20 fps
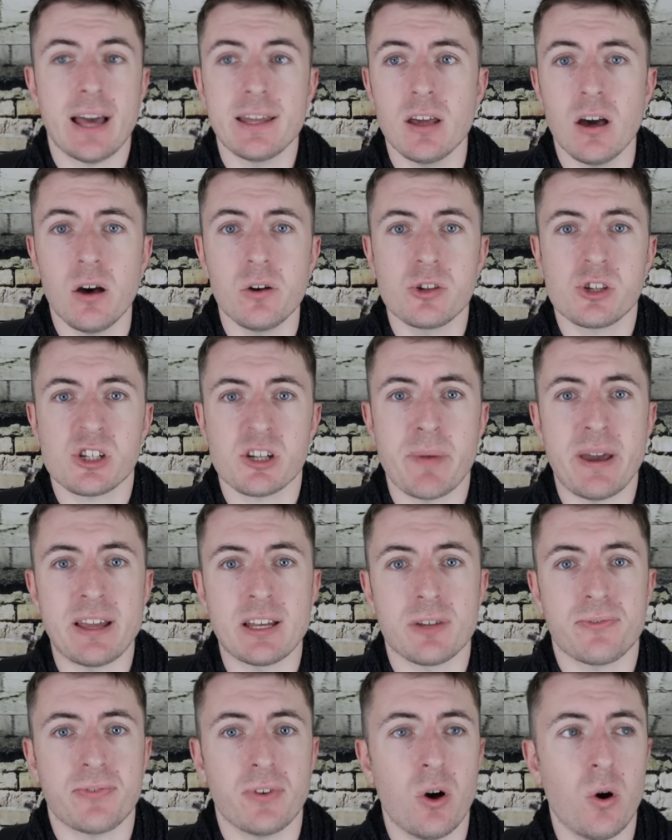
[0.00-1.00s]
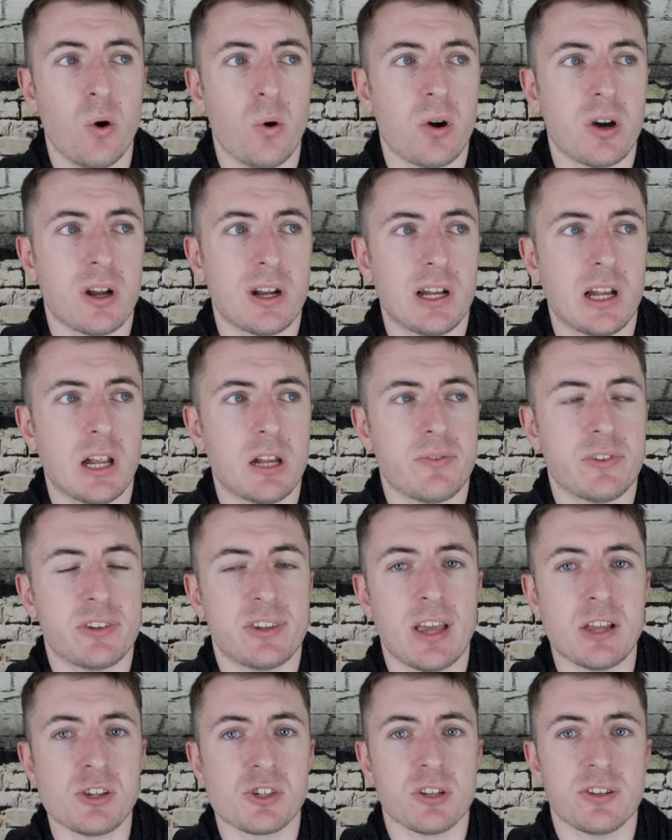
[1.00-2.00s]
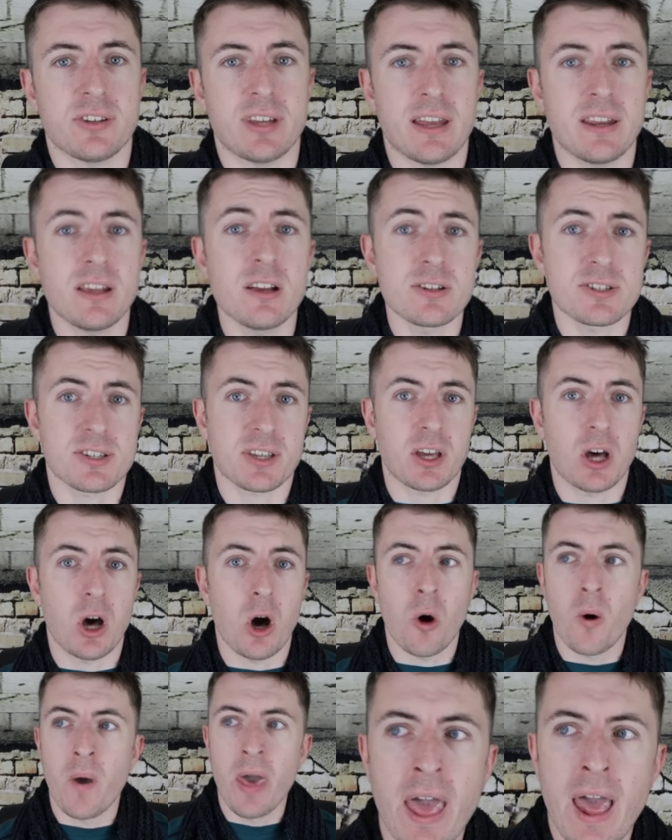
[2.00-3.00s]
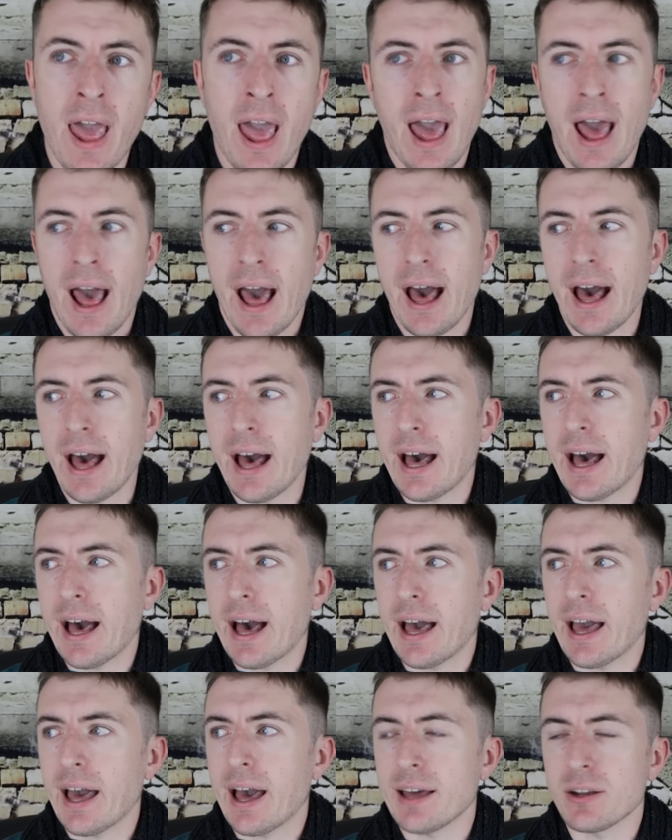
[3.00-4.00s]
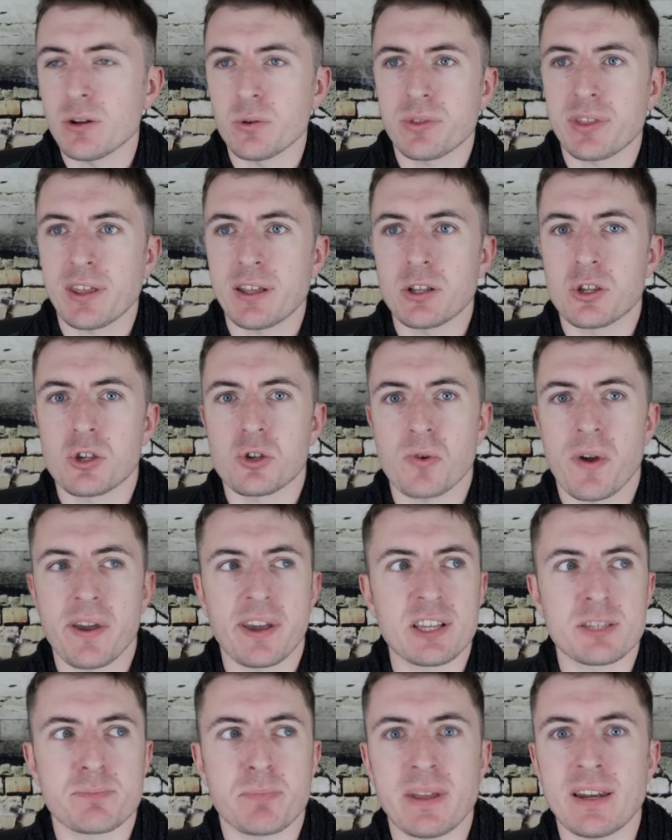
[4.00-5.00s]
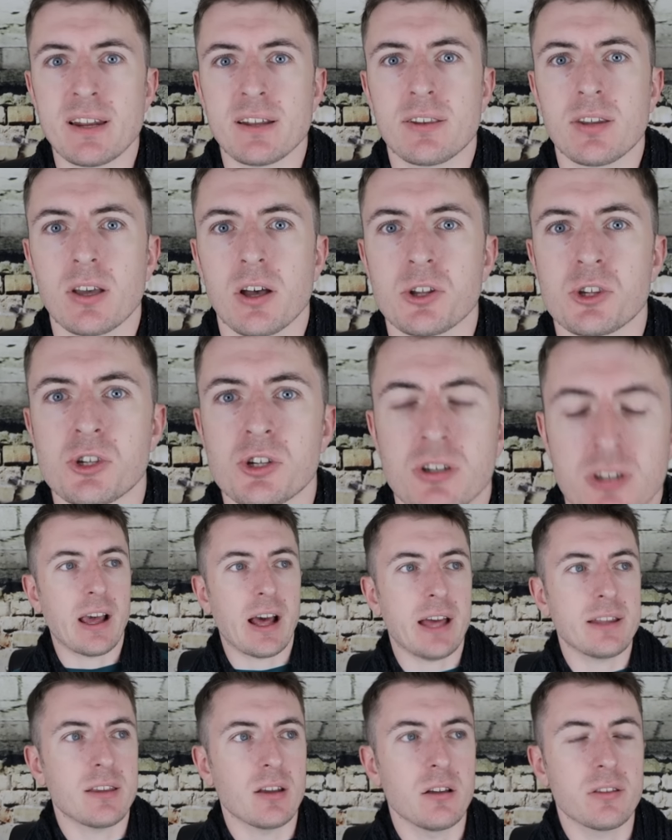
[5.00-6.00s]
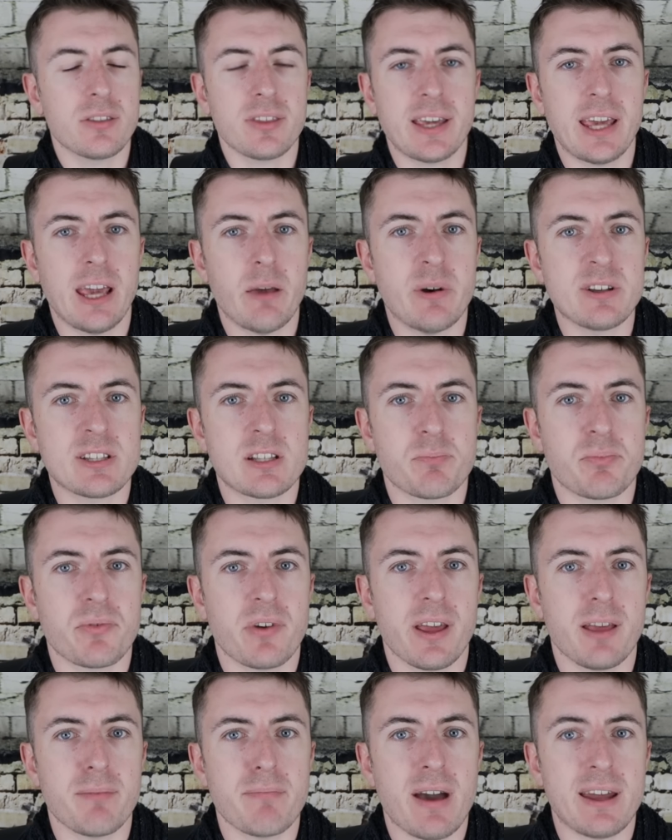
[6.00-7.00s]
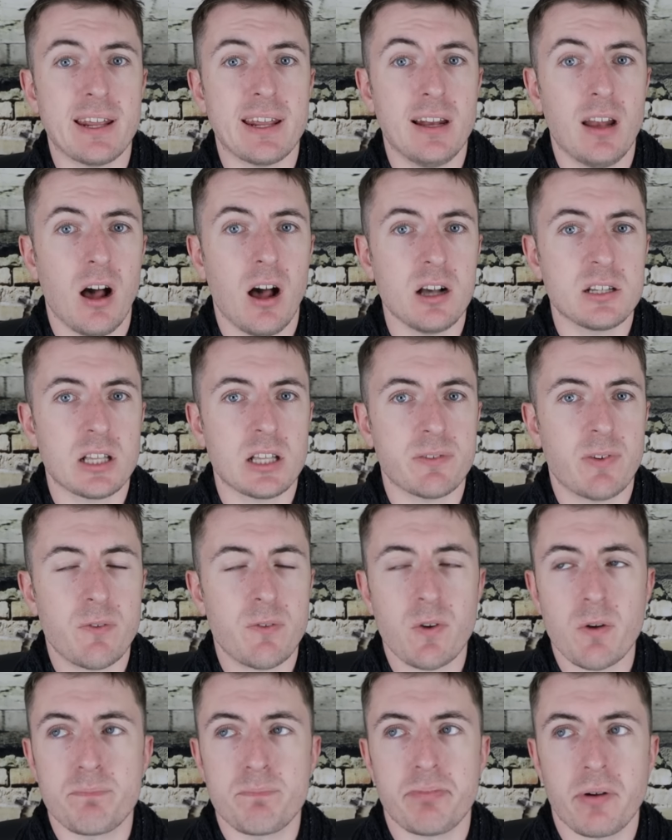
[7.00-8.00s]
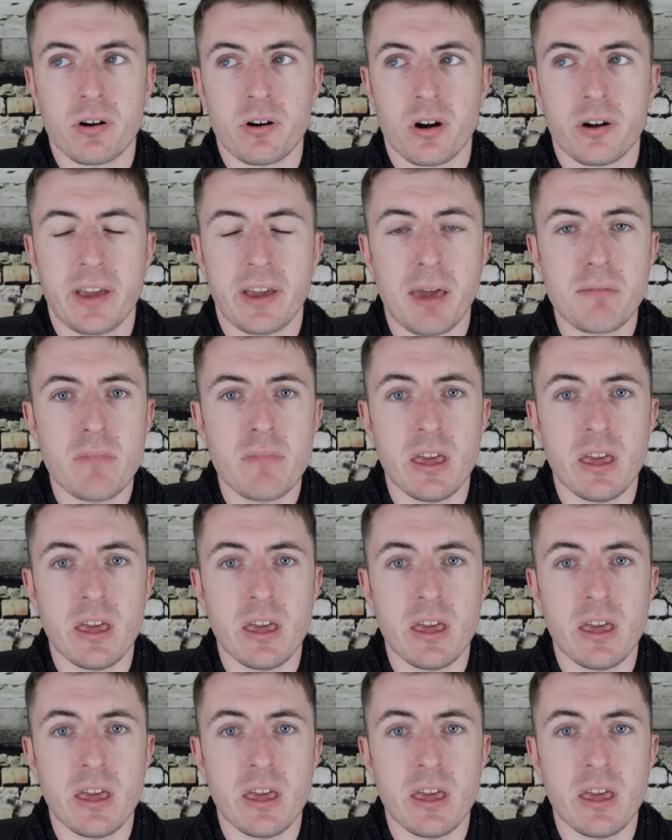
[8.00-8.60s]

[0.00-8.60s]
I know Jermaine Defoe got a lot of attention 10 years ago. I don't think Drake has been in touch. I don't think he wants to bring Matty Longstaff up for Burger King